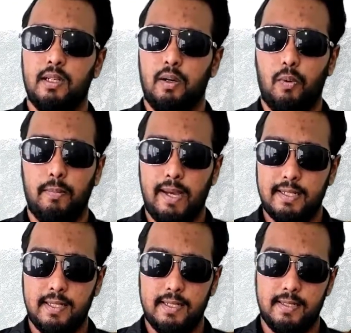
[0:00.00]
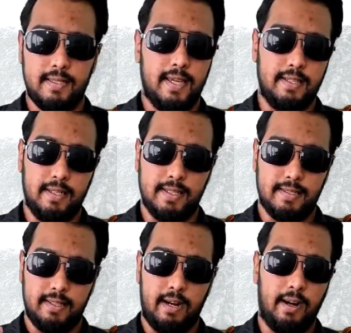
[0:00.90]
What matters is getting a
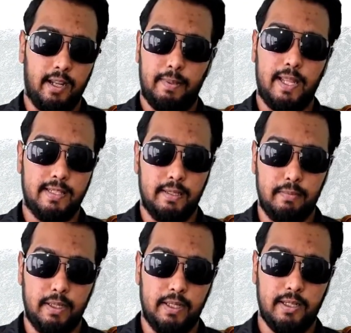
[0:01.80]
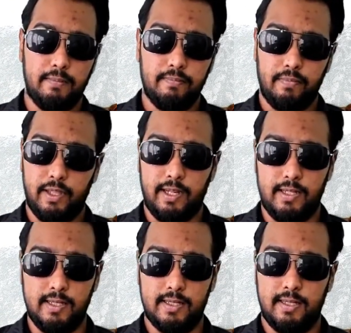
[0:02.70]
sterile planting medium that
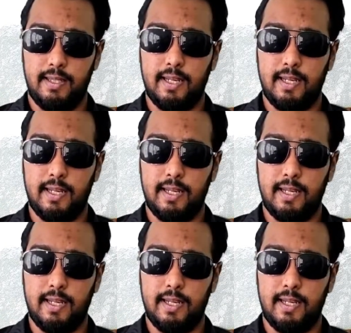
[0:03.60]
is